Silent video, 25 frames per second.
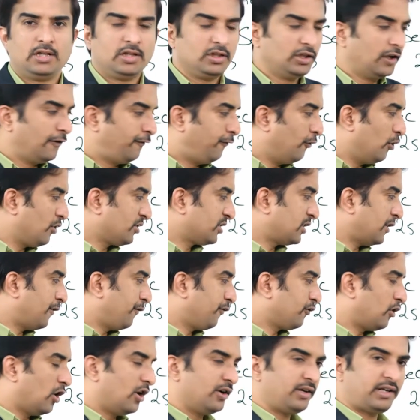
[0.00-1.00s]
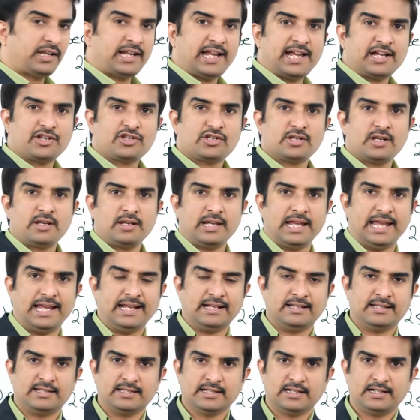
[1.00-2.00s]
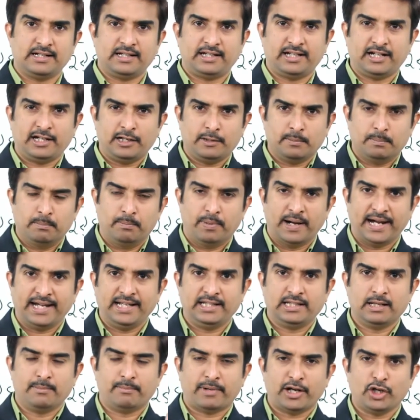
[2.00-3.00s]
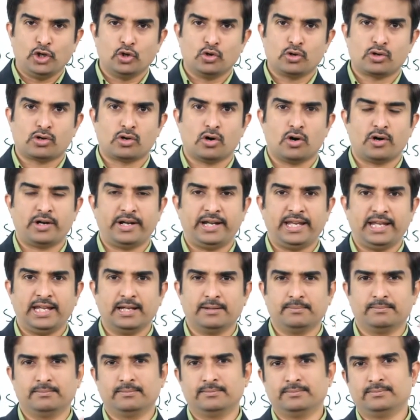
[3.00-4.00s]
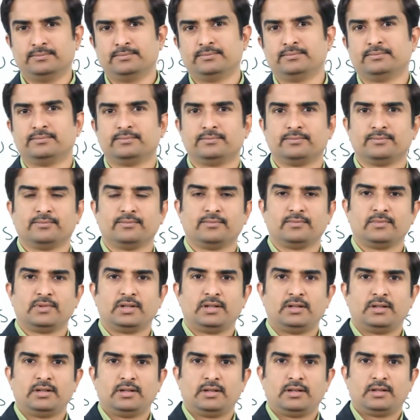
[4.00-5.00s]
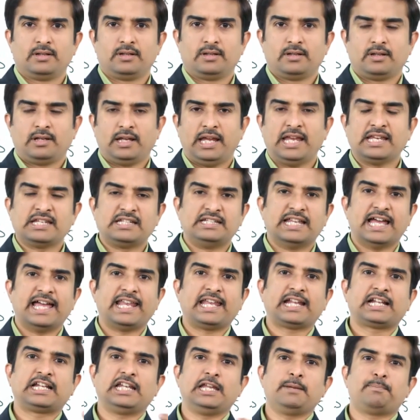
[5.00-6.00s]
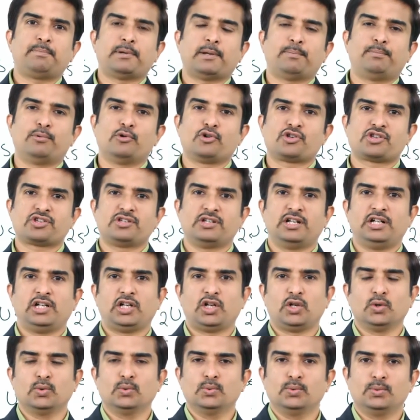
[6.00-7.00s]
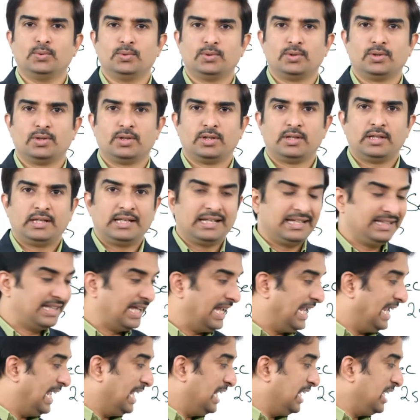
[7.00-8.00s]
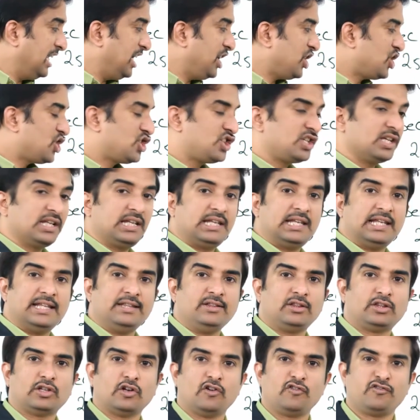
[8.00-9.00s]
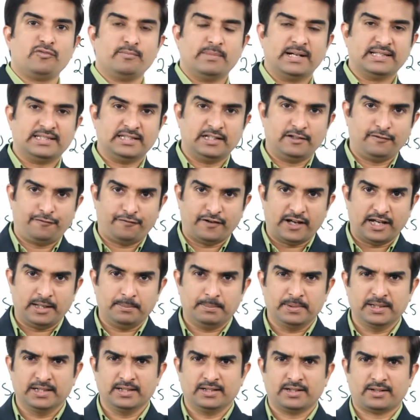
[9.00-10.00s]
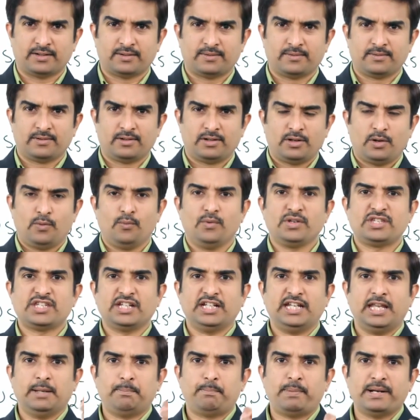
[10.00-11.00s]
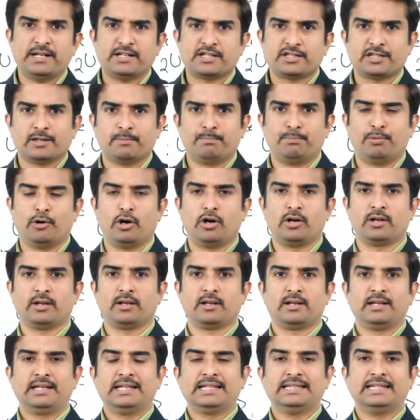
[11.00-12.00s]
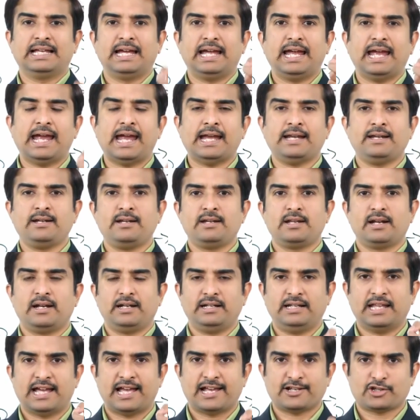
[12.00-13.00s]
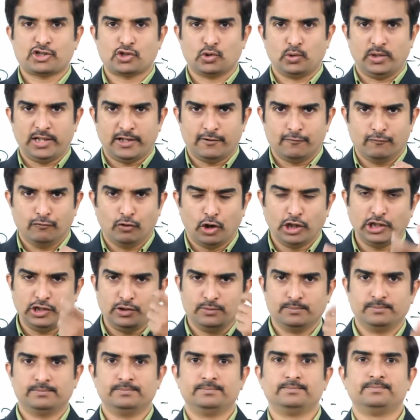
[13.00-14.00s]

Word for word: the force of contraction exerted by the myocardium is directly proportional to the initial length of muscle fiber which depends upon the end diastolic volume.